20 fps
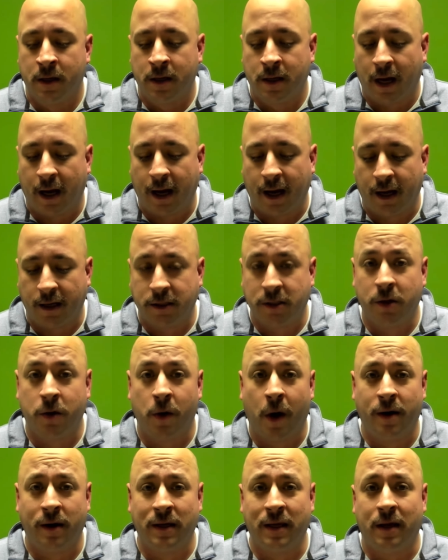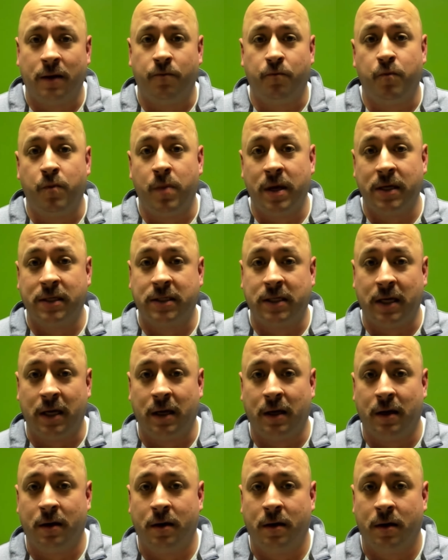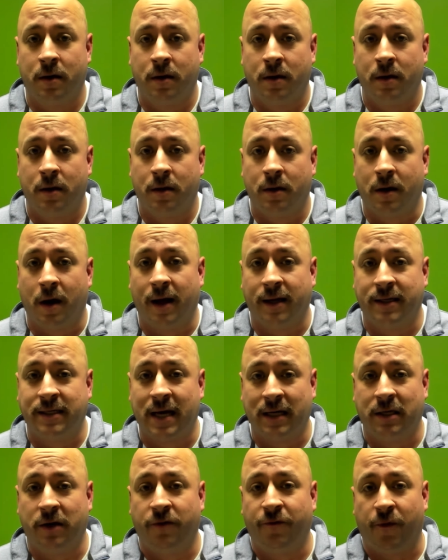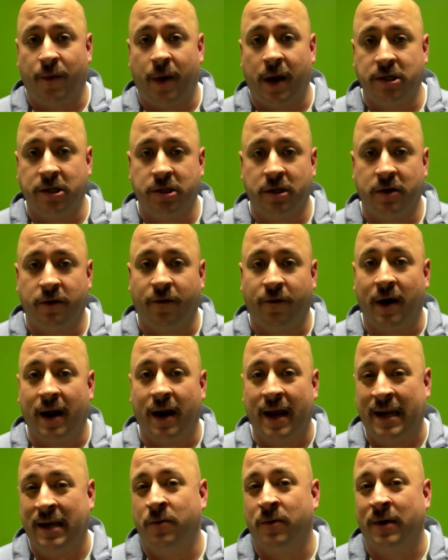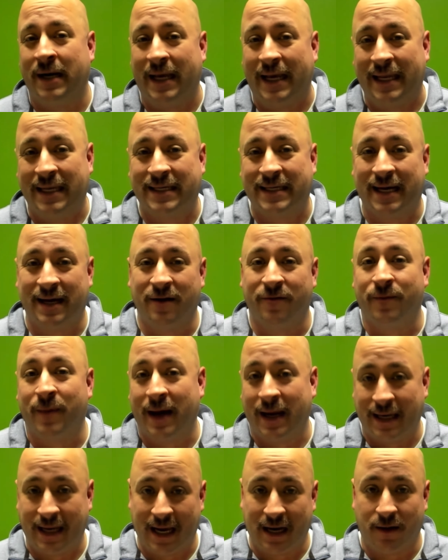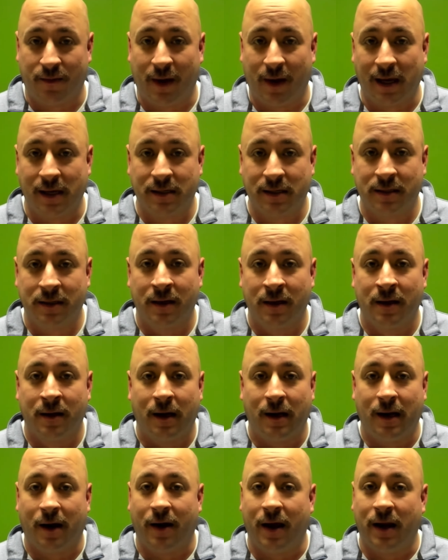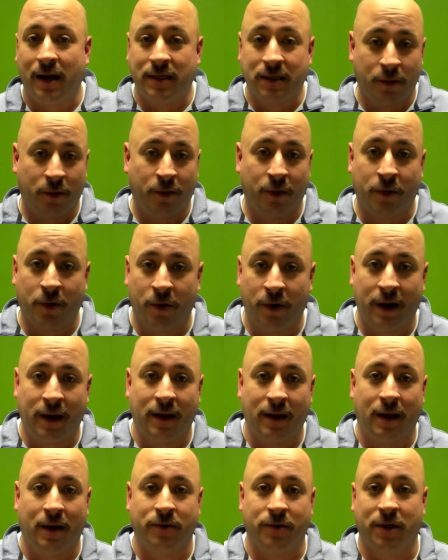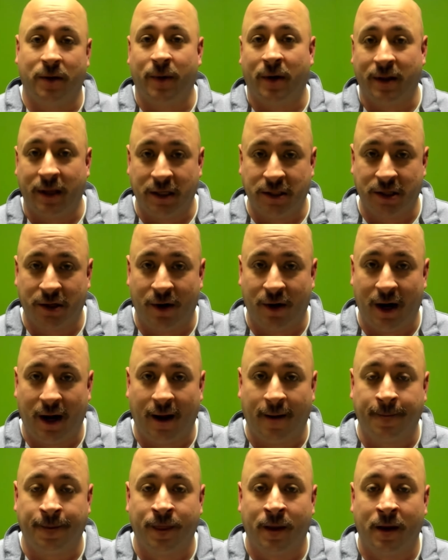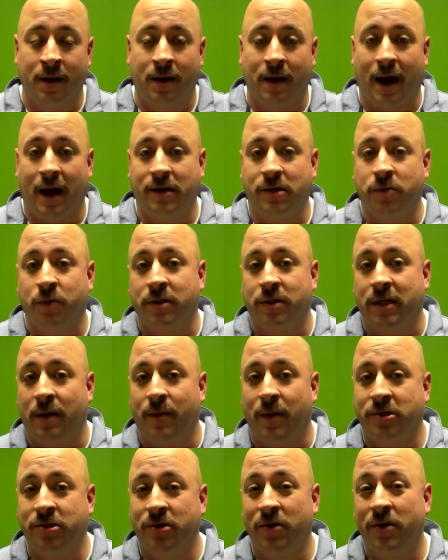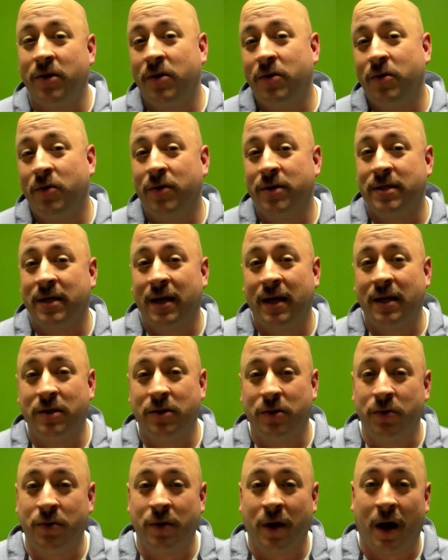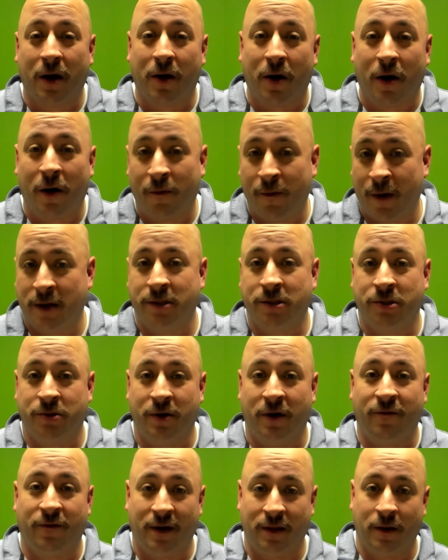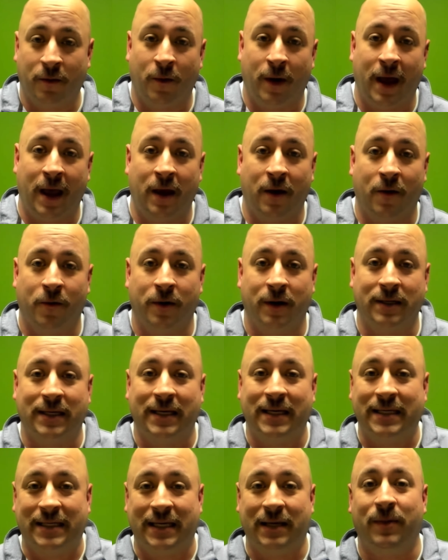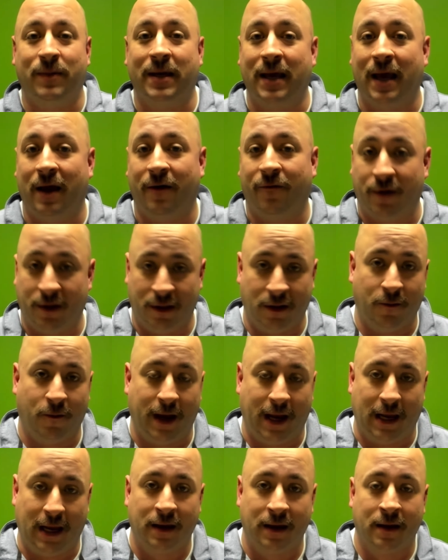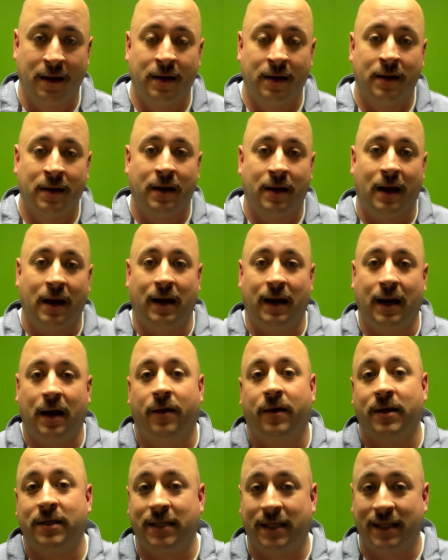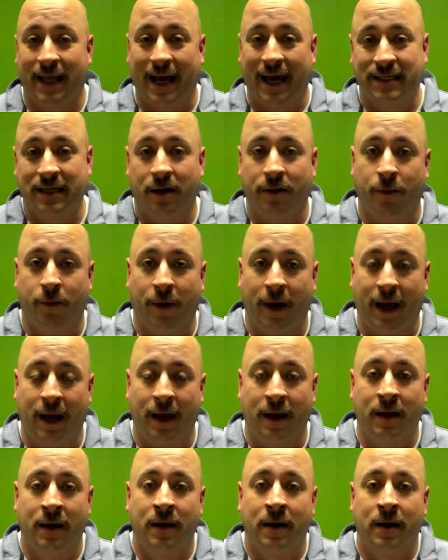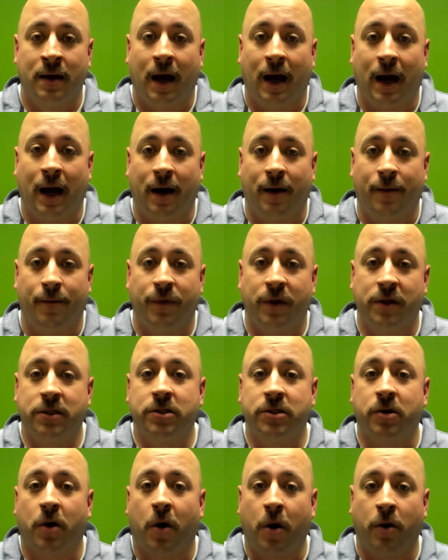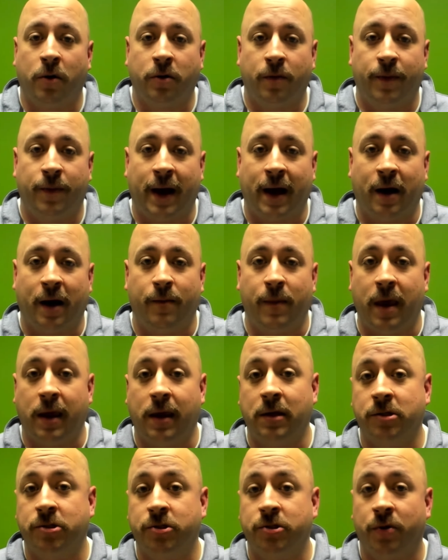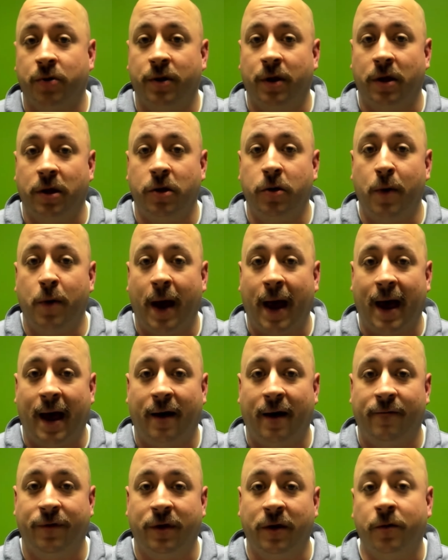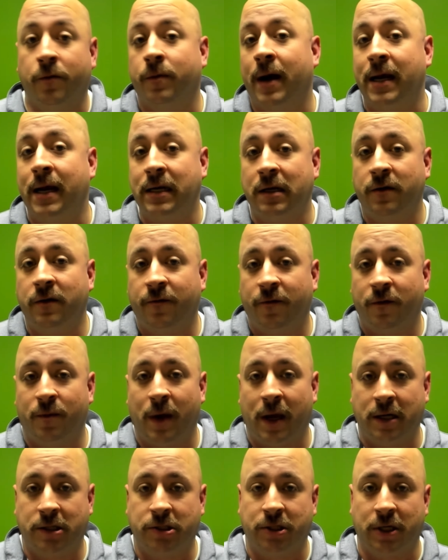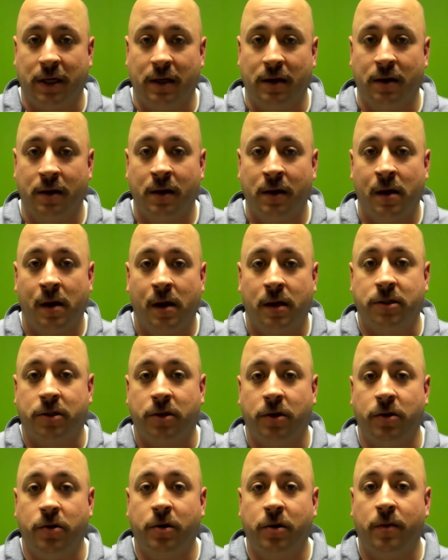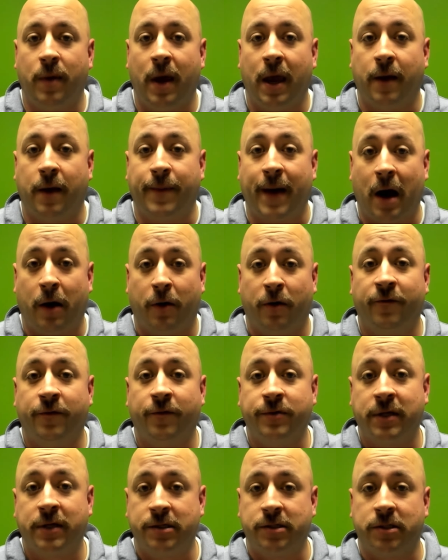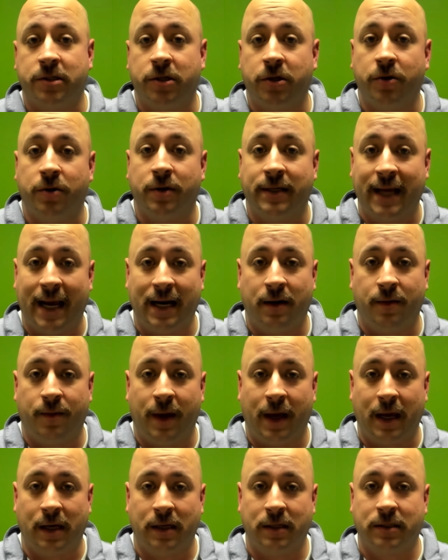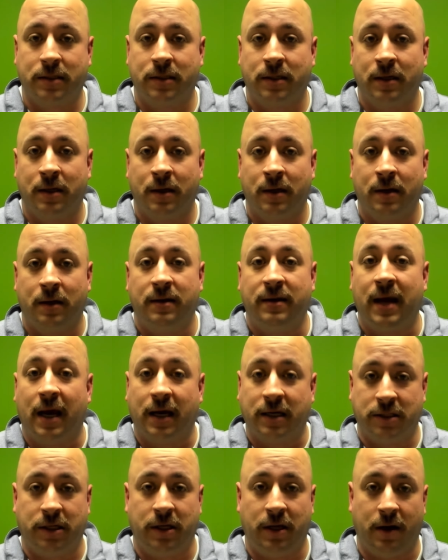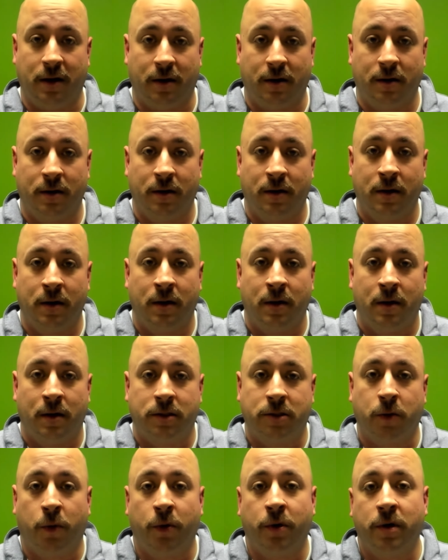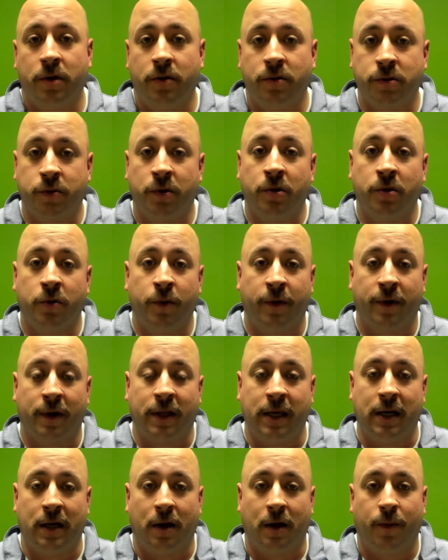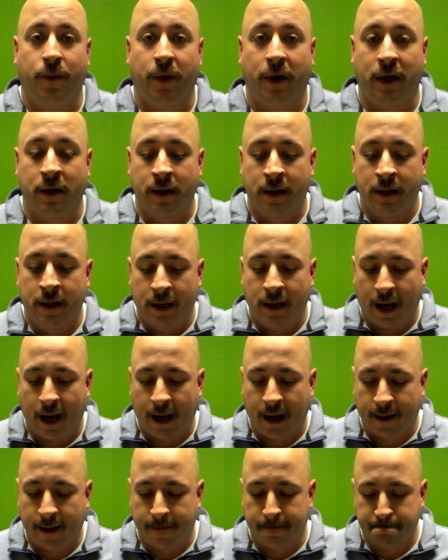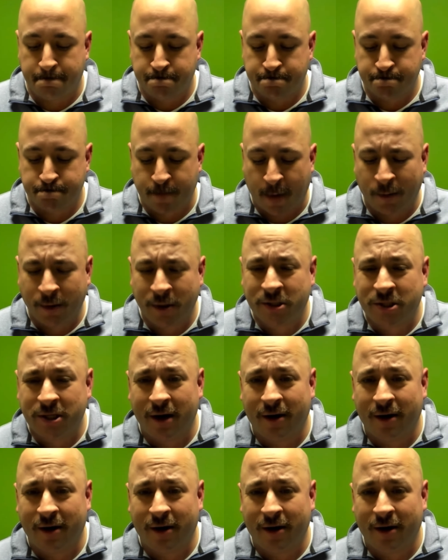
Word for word: uh, to go out and get missing contact information for anyone inside of my database. Now, anytime we're recording and we're talking about lead generating, I just want to say make sure that you do this in a do not call registry friendly way or a TCPA friendly way. And now that that's out of the way, um, this is all about making sure that you have the right information so that you can make powerful touches to your database next year. So what we're going to do is we're going to do a little bit of cleanup, but um, I want to share